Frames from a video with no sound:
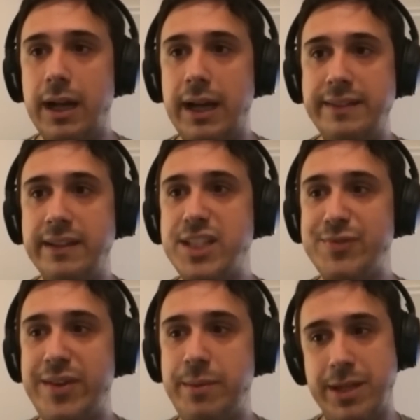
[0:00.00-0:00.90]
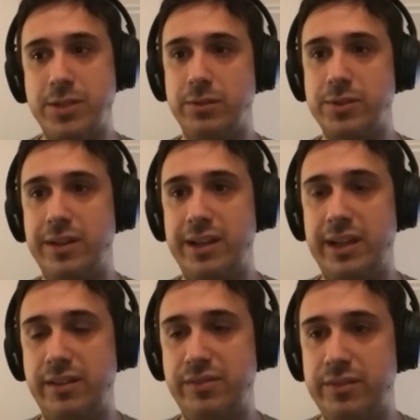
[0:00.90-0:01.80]
I think it's fundamental to
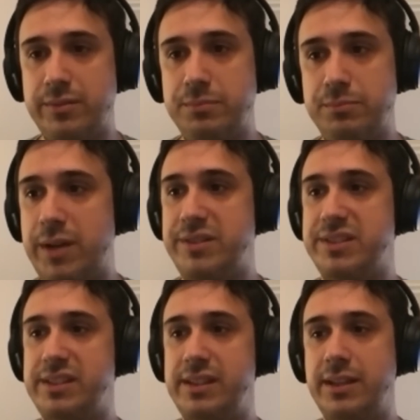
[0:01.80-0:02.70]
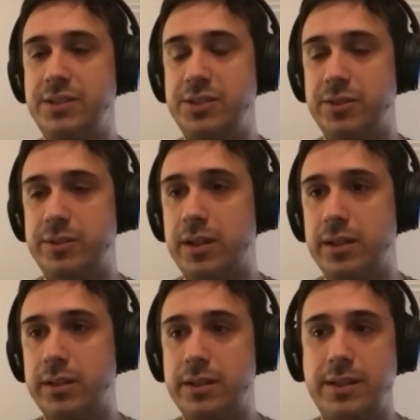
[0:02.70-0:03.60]
have privacy in
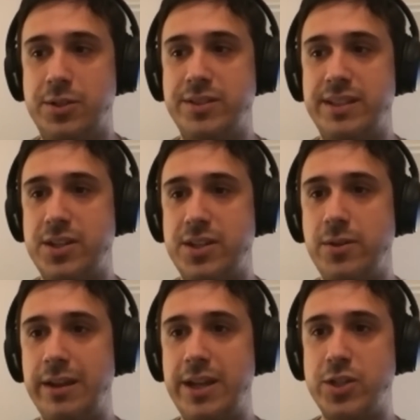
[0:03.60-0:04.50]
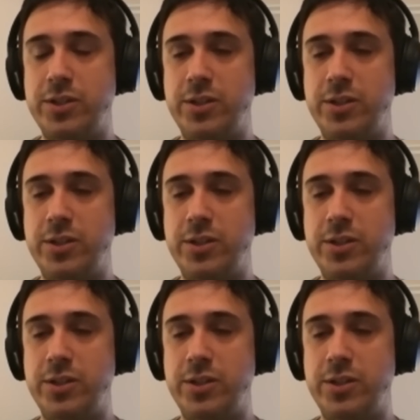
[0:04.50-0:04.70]
your transaction on your ledger.